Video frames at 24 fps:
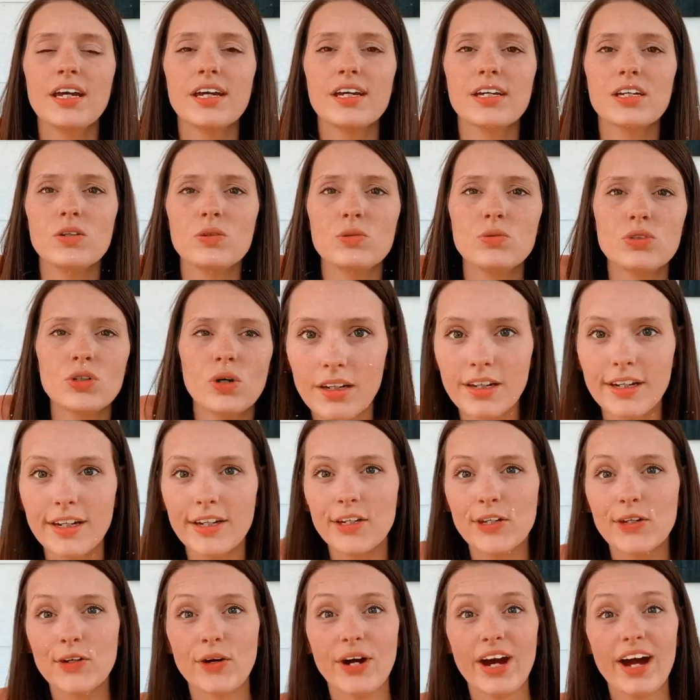You don't
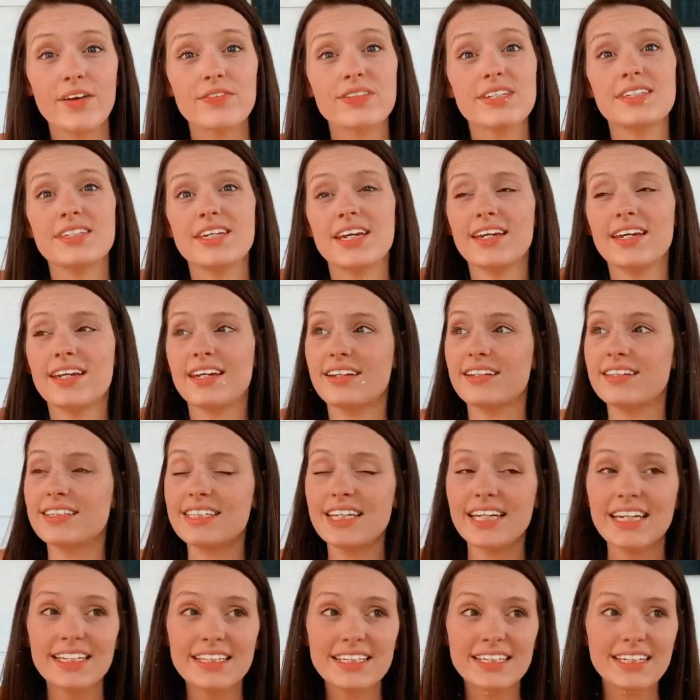have to take an
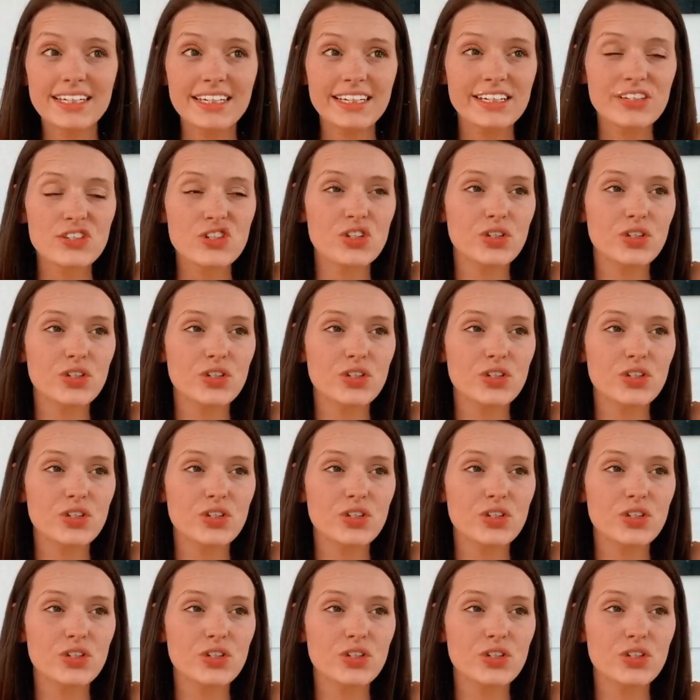attendance.